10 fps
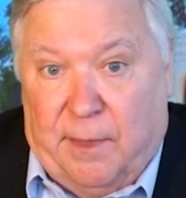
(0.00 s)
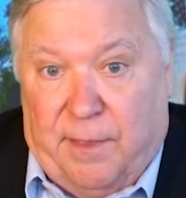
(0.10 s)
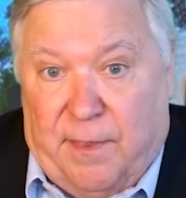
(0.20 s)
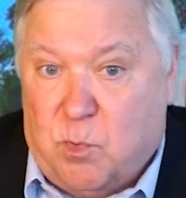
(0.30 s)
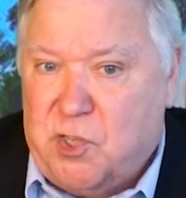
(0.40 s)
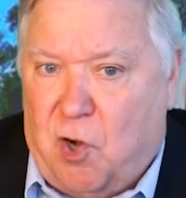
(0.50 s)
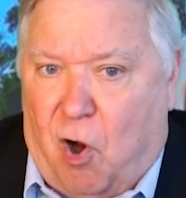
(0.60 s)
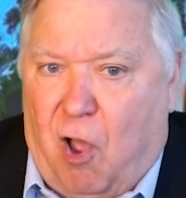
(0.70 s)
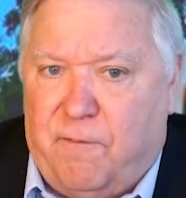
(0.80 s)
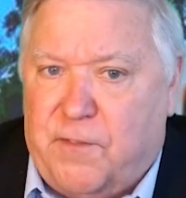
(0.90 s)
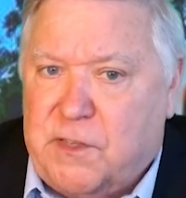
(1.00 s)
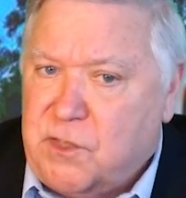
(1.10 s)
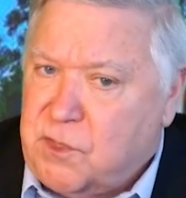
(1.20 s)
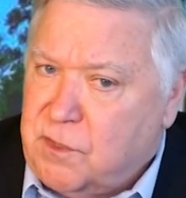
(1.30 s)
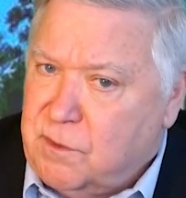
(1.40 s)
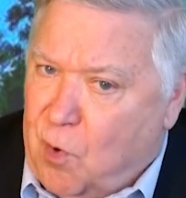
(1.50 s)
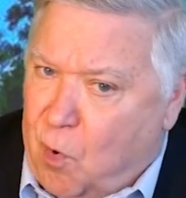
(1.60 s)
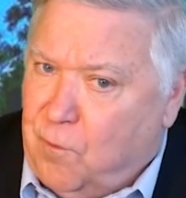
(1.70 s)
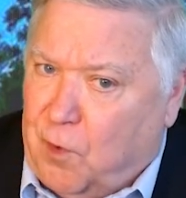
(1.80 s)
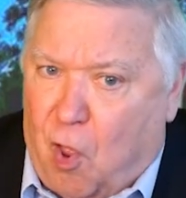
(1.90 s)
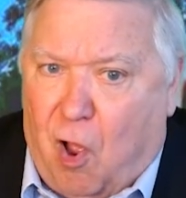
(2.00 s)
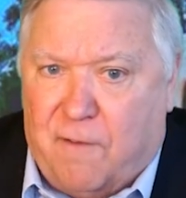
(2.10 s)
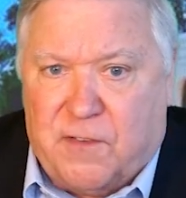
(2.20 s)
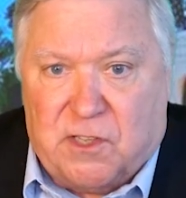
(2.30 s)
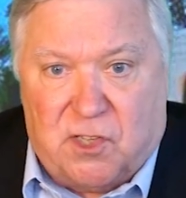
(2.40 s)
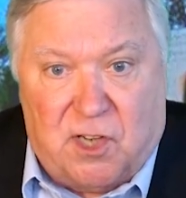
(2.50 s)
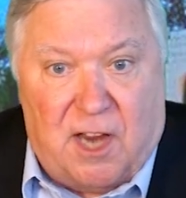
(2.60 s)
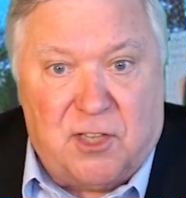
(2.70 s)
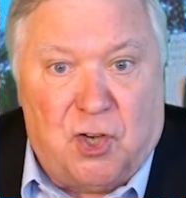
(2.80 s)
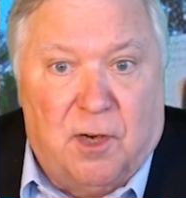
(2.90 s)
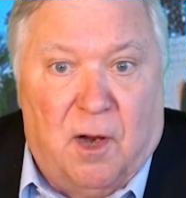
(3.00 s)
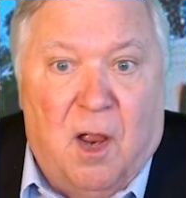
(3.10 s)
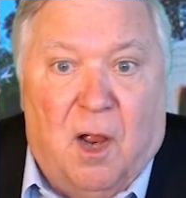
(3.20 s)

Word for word: there was an office Oval Office session